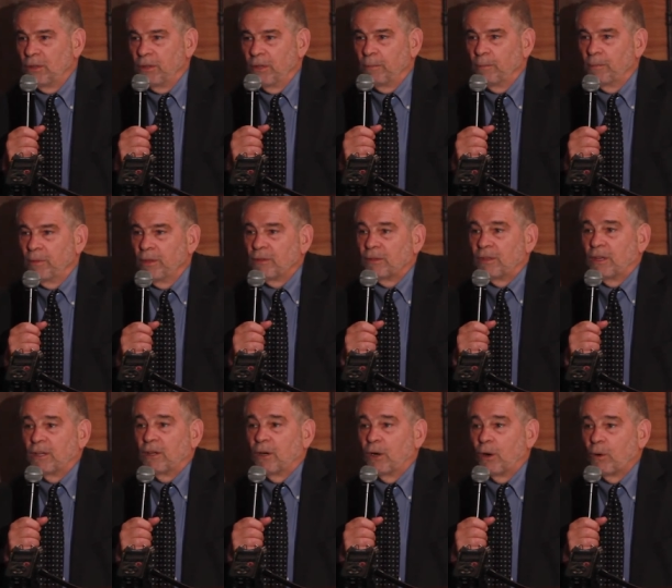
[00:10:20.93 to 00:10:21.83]
them that
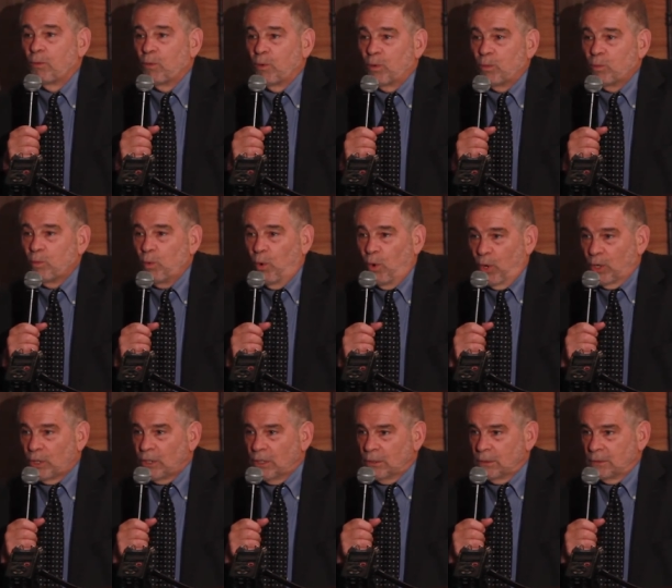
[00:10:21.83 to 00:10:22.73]
they are
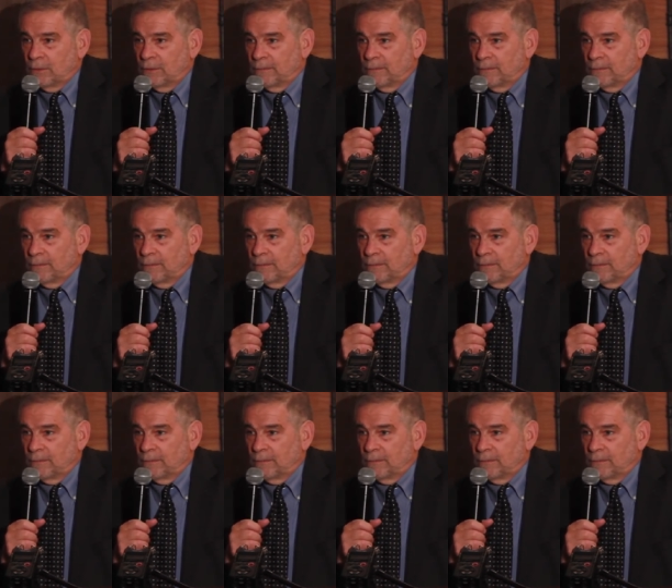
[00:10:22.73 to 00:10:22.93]
wrong.